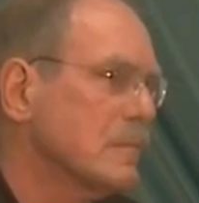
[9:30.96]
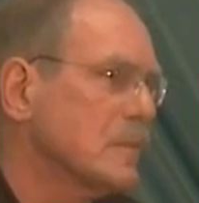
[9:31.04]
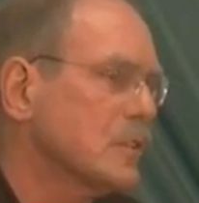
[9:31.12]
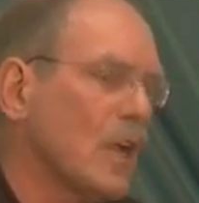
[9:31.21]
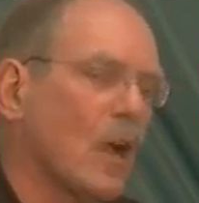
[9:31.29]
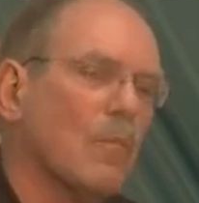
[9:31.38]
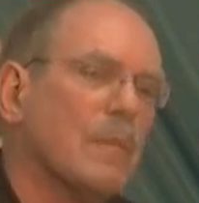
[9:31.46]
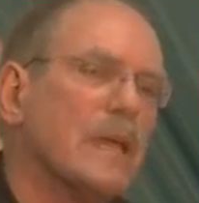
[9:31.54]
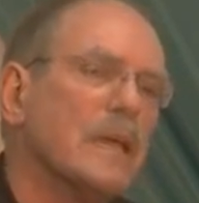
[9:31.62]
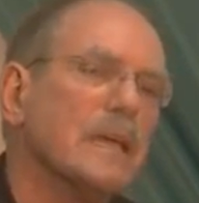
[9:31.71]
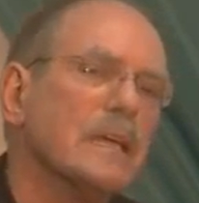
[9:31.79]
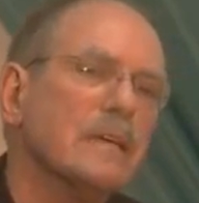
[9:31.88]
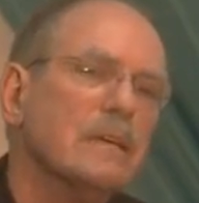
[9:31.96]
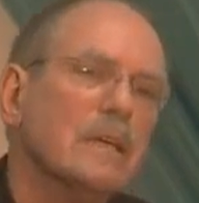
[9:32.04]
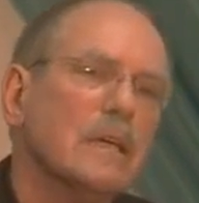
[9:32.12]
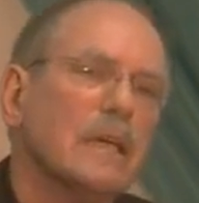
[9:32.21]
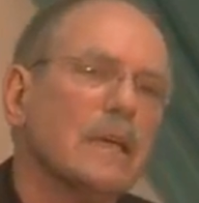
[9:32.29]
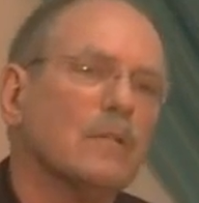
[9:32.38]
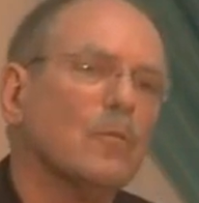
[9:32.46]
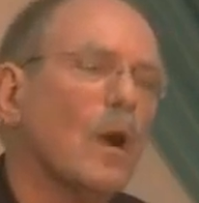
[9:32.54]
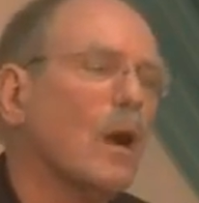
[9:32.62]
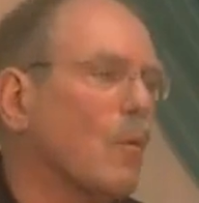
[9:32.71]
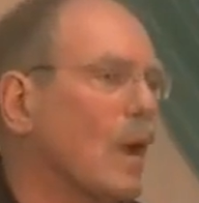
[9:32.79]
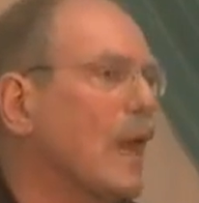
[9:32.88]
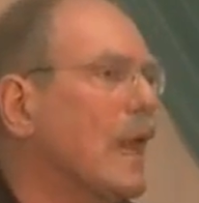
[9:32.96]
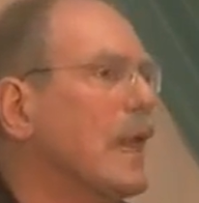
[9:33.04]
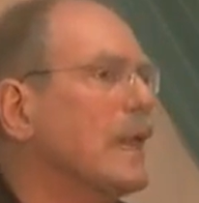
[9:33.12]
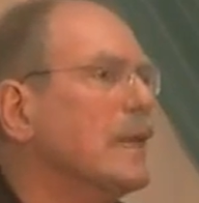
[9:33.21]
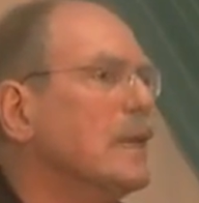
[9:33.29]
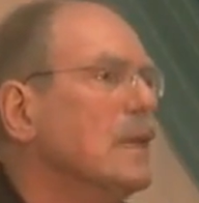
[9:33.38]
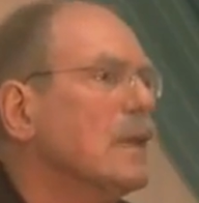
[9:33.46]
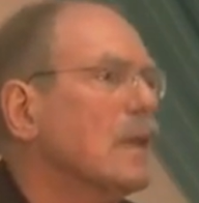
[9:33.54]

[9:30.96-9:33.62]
Xiaomi, in Huawei,